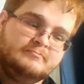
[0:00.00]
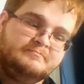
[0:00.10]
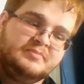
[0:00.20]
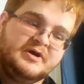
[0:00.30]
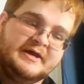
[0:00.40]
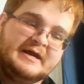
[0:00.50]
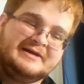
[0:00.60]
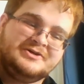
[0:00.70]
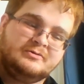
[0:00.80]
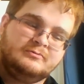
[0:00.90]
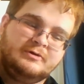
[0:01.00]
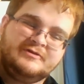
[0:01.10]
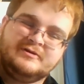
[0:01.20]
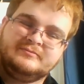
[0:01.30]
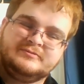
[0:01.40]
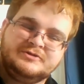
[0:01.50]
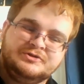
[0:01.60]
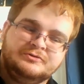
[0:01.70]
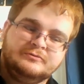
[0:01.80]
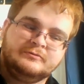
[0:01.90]
but I don't want them
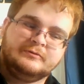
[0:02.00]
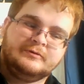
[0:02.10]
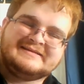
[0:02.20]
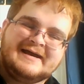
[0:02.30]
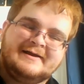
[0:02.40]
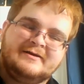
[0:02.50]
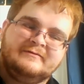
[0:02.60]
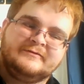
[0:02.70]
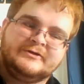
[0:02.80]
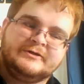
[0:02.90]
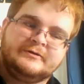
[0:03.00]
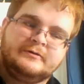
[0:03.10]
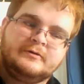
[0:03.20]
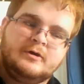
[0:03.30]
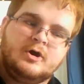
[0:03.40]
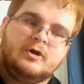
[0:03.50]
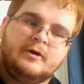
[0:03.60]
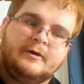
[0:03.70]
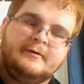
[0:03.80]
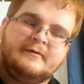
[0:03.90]
to. It's kind of a
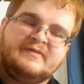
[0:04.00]
hard